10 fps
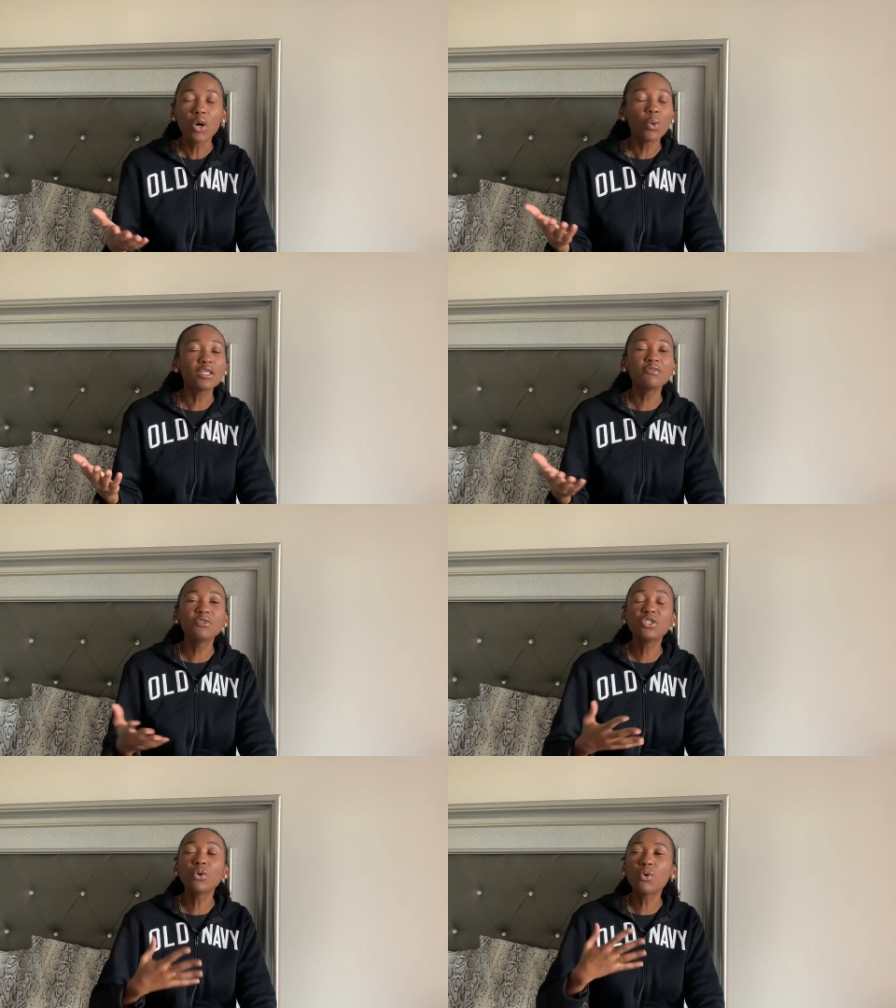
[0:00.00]
What if
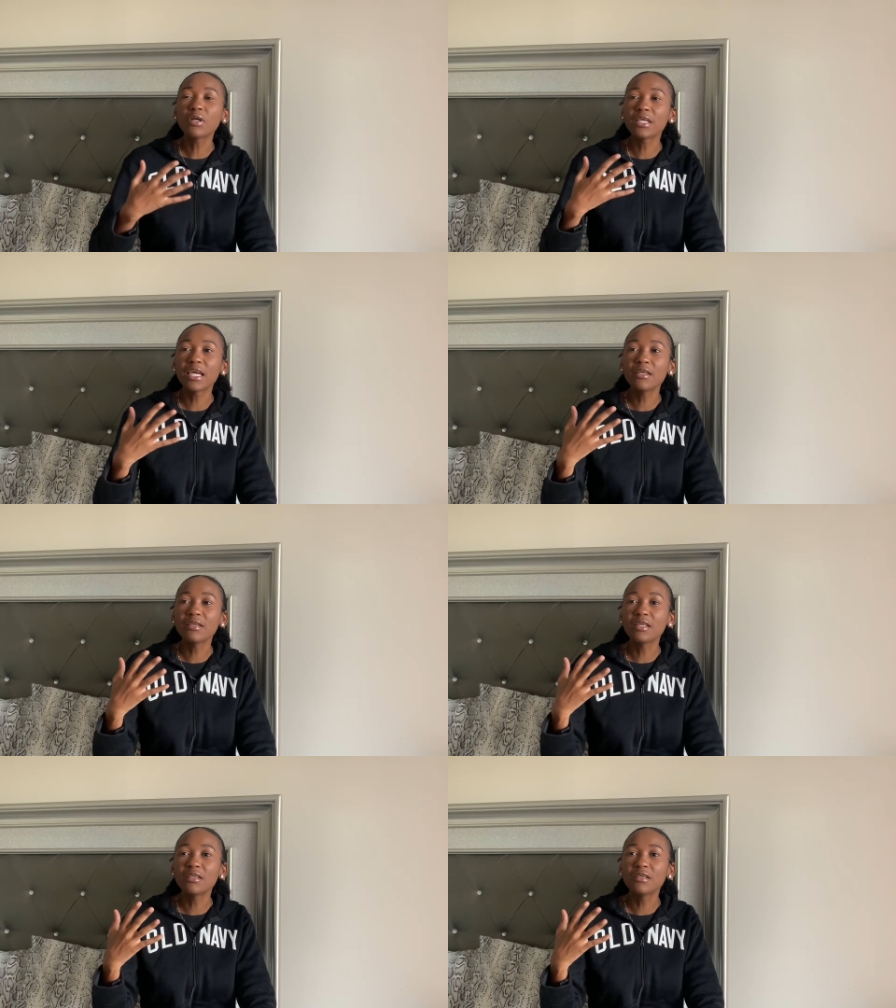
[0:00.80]
you don't get
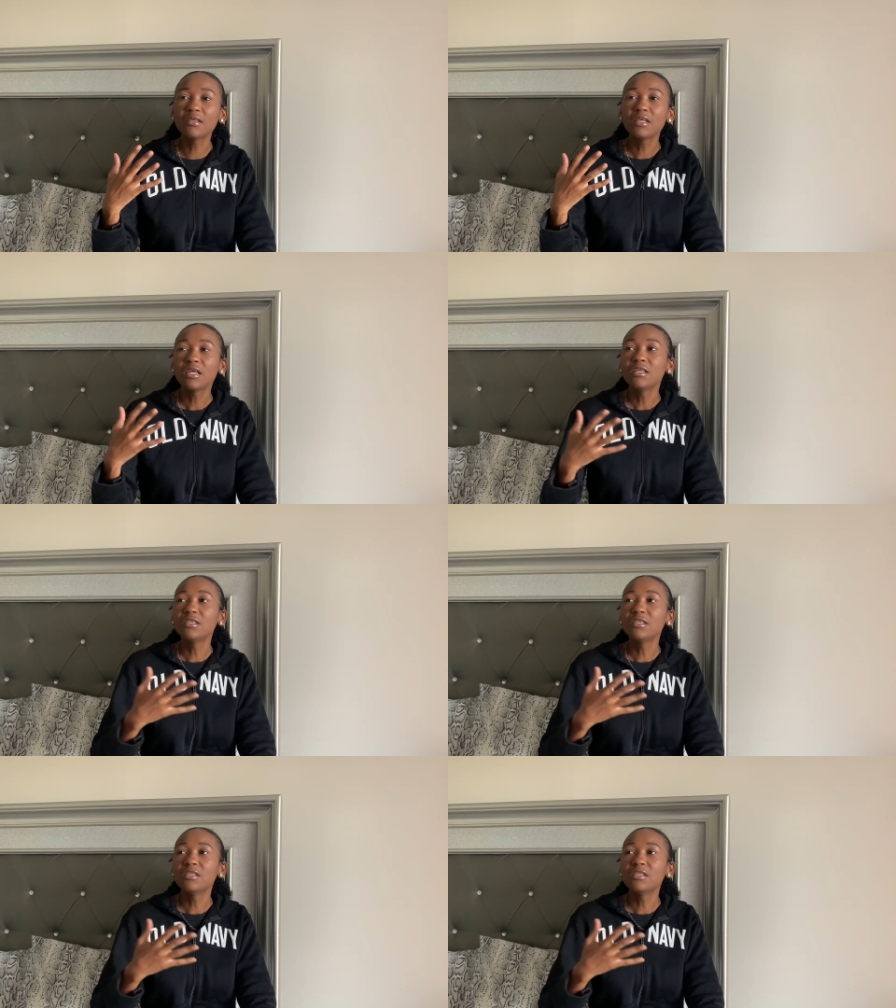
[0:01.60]
the, the,